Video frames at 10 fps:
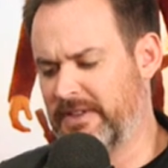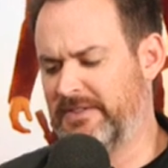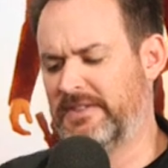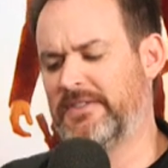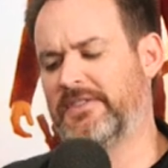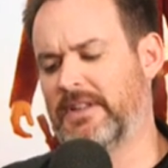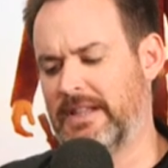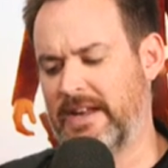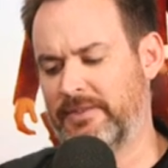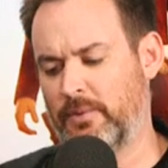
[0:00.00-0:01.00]
this is the
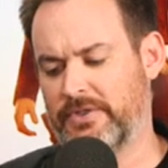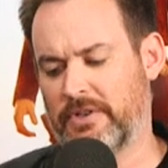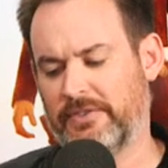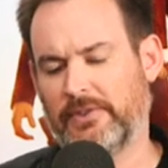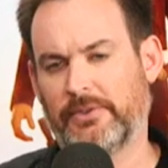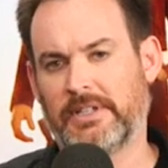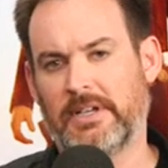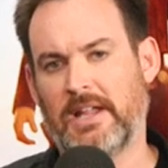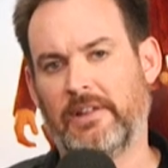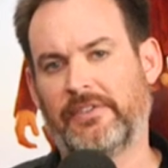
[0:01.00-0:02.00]
last one. Charles Soule did
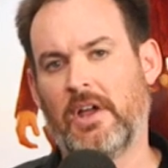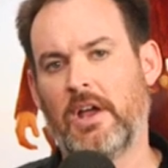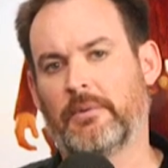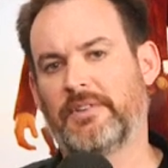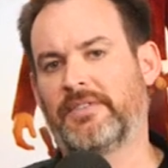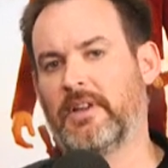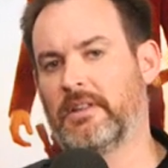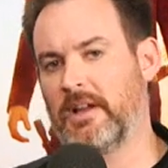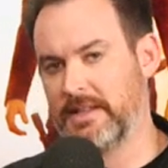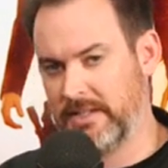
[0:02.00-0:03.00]
announce recently
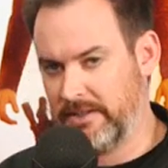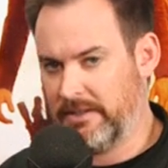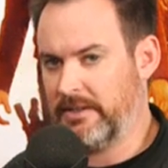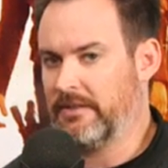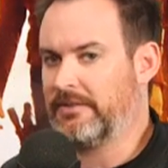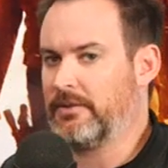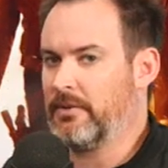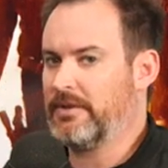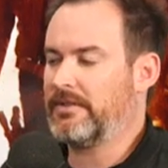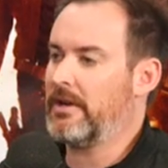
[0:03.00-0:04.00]
online that the
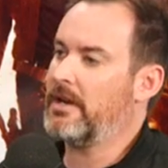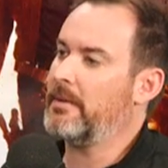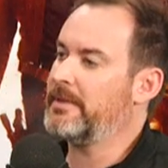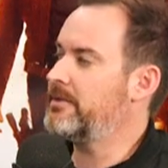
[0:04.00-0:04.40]
story is kind of coming